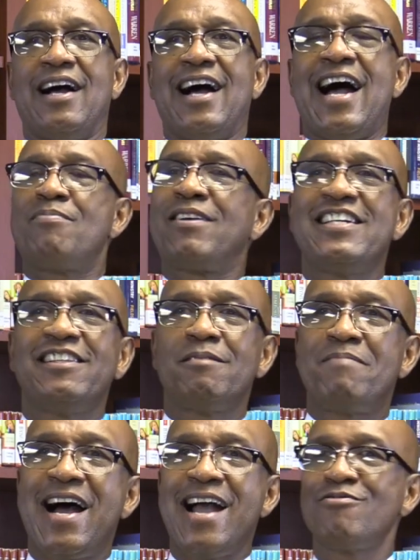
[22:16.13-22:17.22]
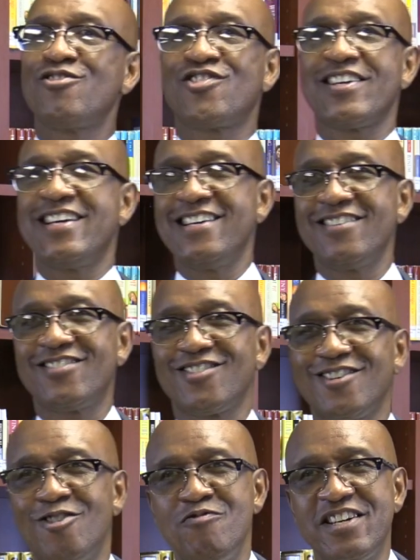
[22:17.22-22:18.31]
I believe the Bible says
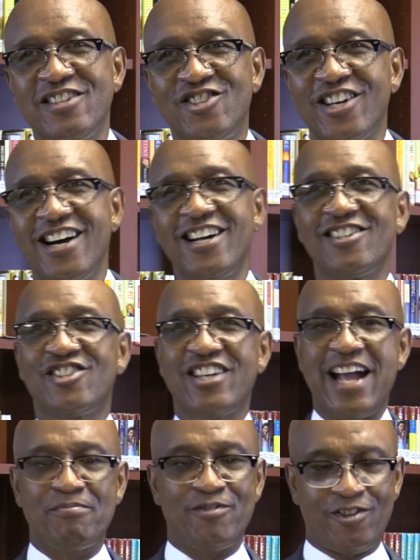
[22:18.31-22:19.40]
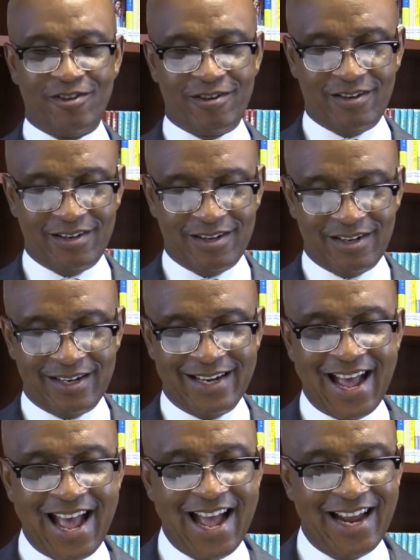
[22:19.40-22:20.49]
over in John chapter
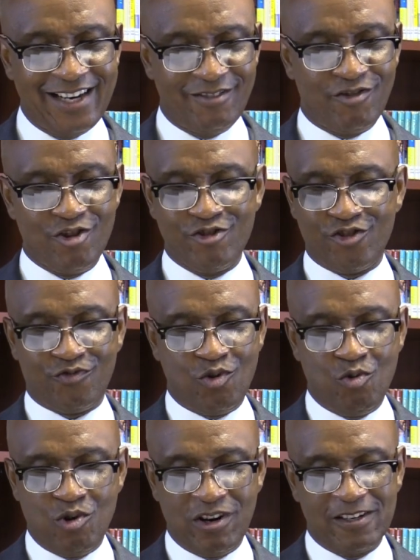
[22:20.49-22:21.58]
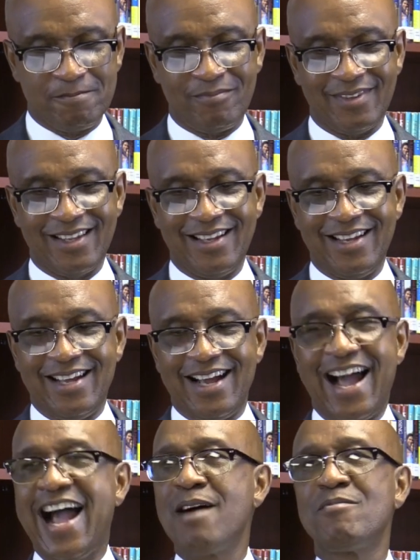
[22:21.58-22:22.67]
9 and verse 4,
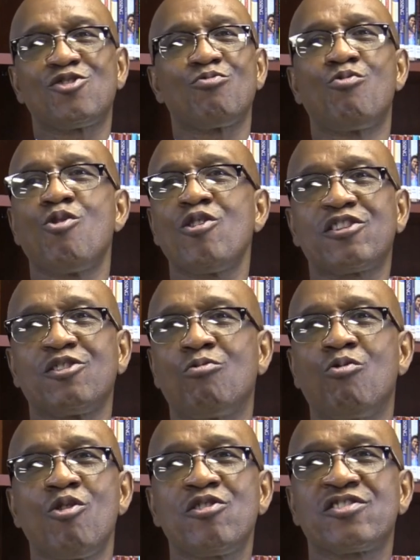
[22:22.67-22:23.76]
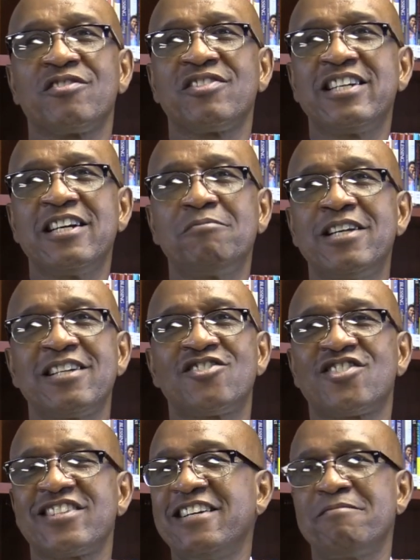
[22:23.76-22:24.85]
I must work the works of him that
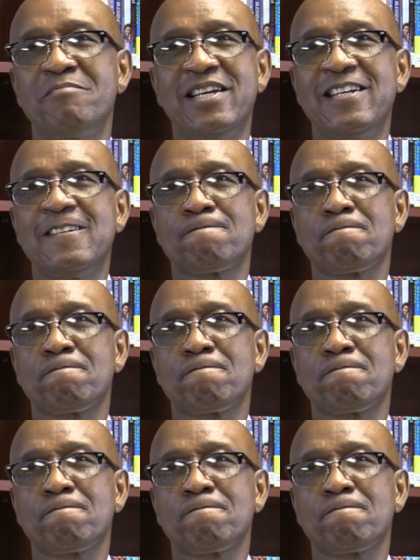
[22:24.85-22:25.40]
sent me